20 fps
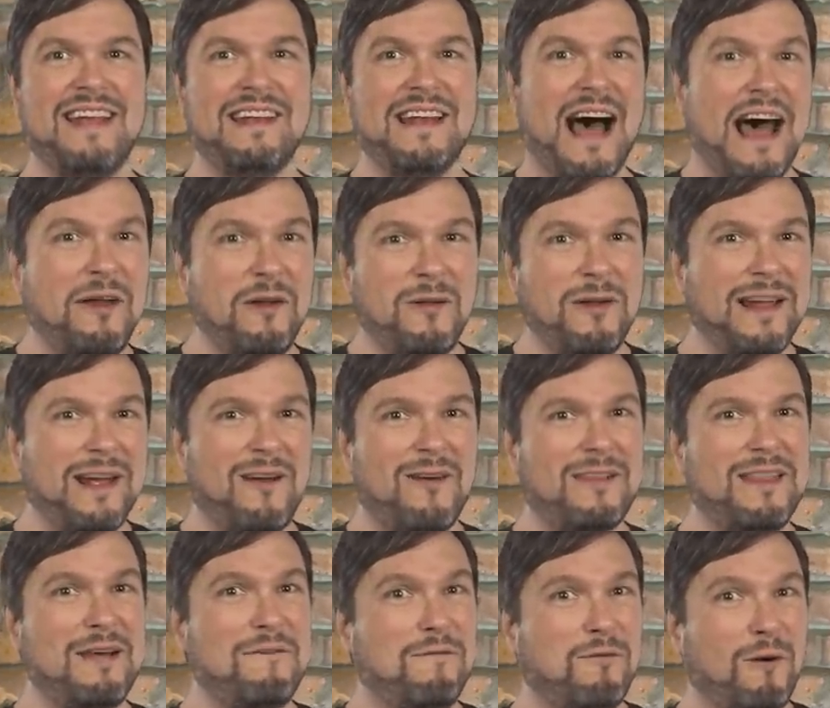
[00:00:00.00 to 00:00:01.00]
not only are
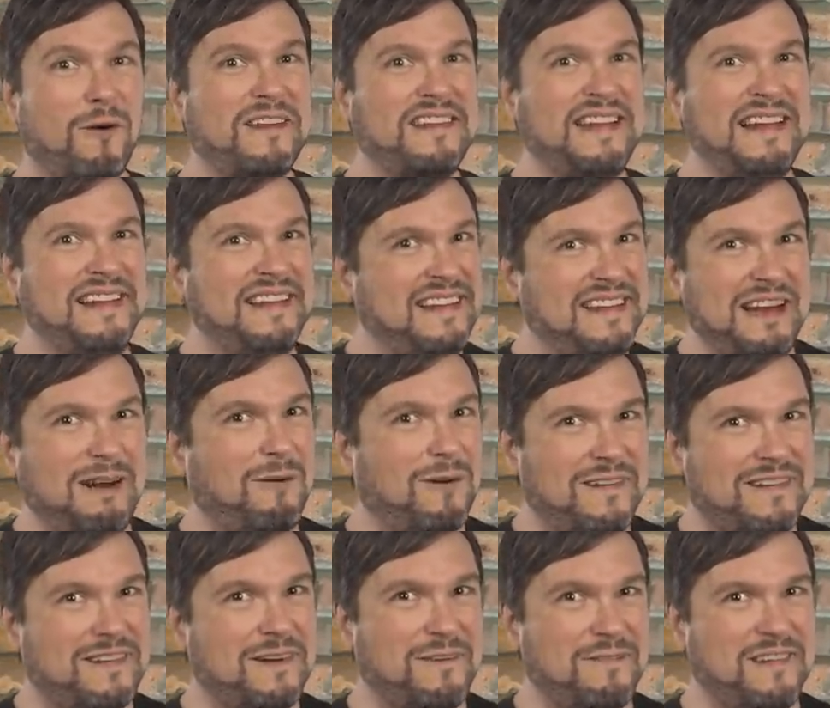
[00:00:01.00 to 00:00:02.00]
they forcing
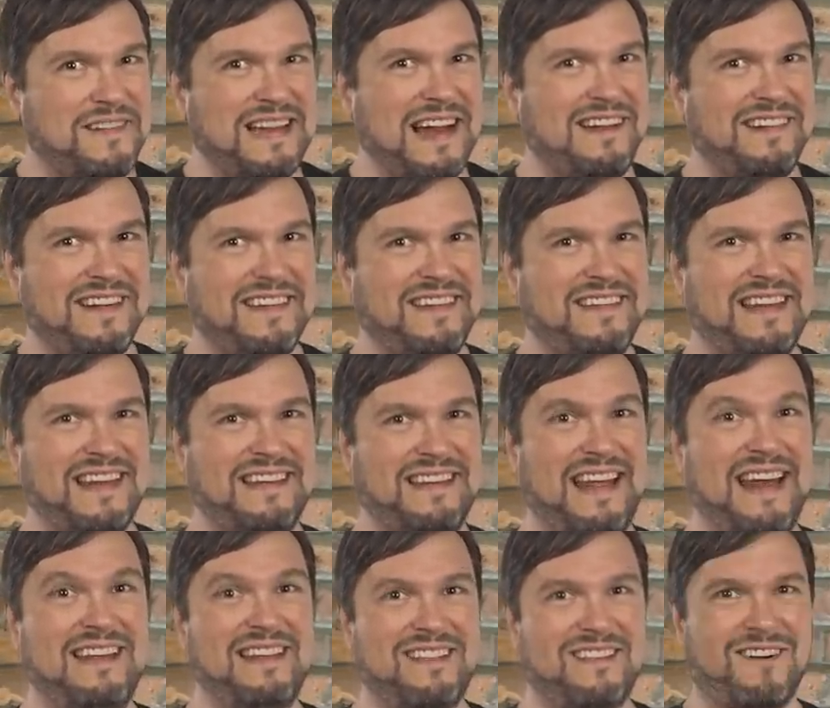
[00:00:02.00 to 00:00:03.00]
Secret Service agents to
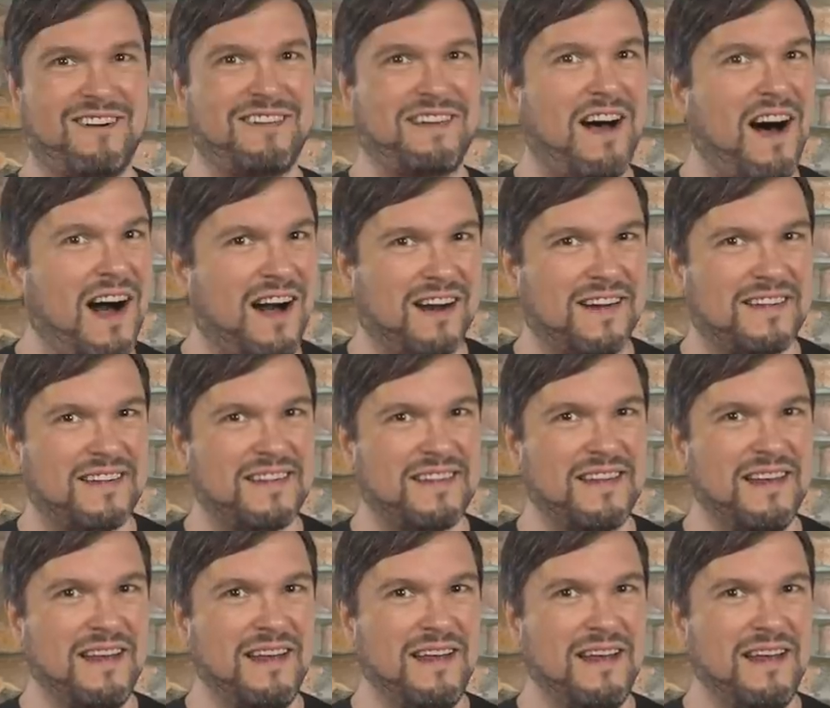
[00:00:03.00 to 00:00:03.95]
tend to their dogs,